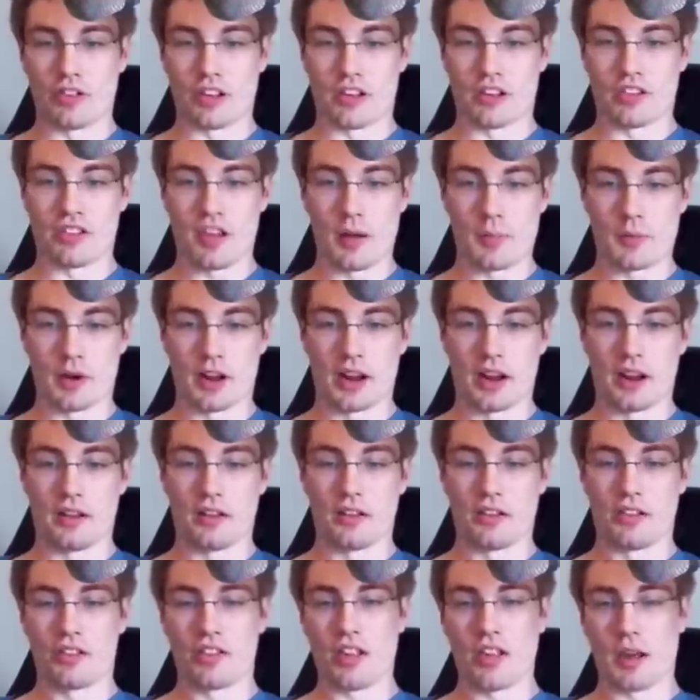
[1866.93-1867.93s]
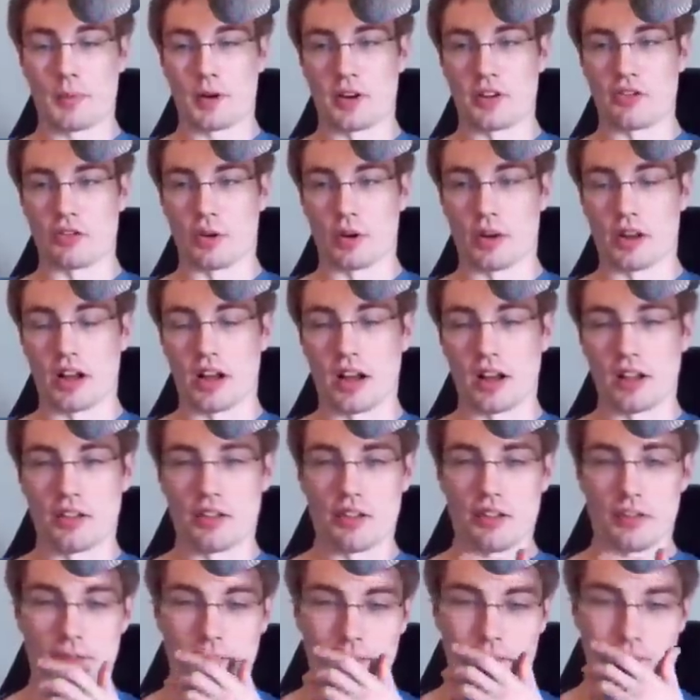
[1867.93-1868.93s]
like, separate separate
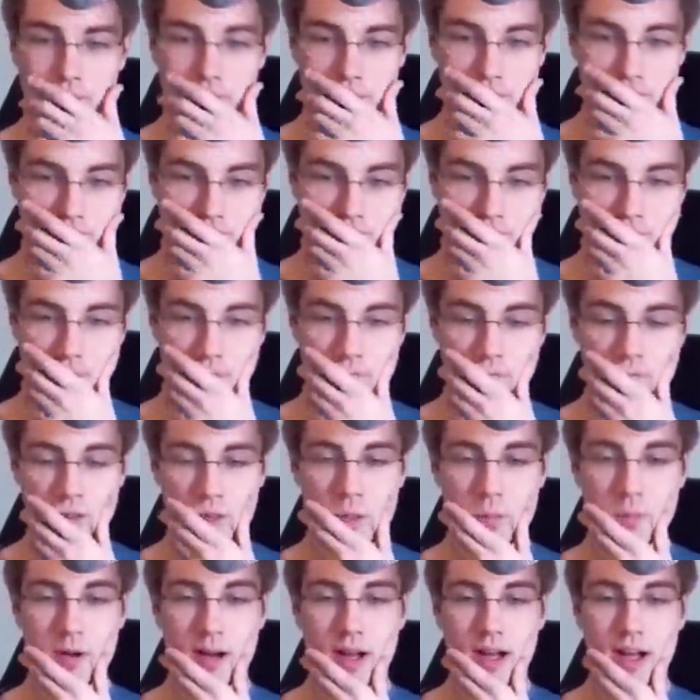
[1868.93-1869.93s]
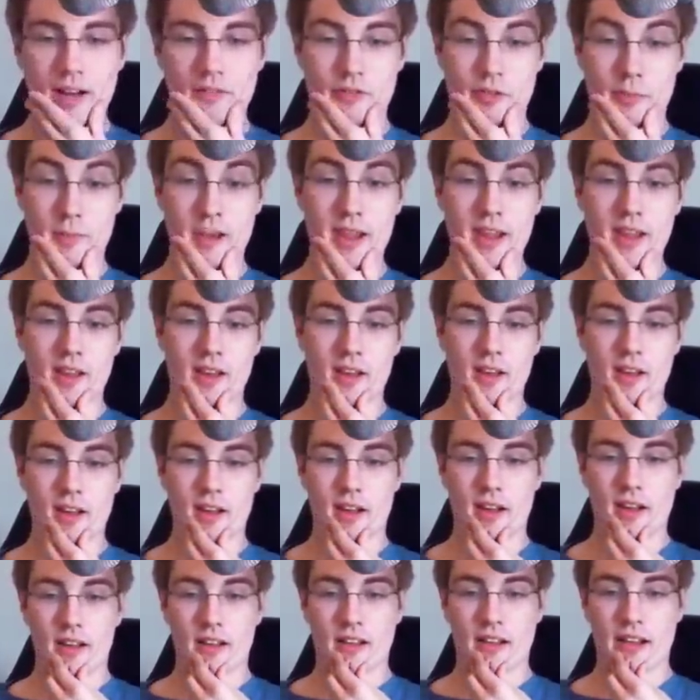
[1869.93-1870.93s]
Joy-Cons? But... Oh,
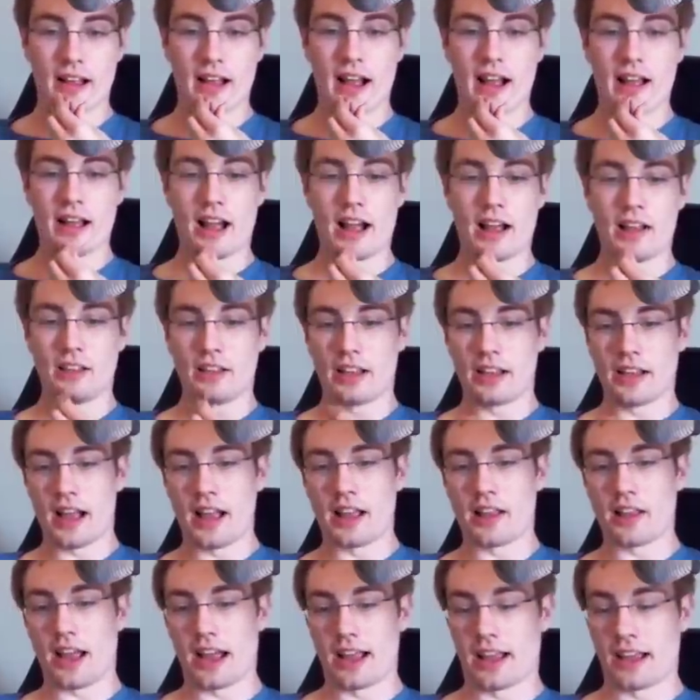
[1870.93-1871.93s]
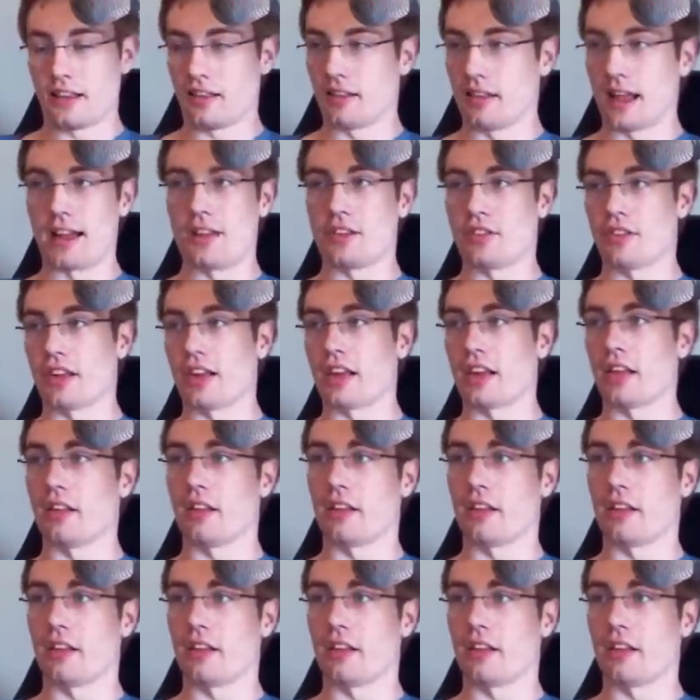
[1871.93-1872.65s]
like I, I like I, I, I just like it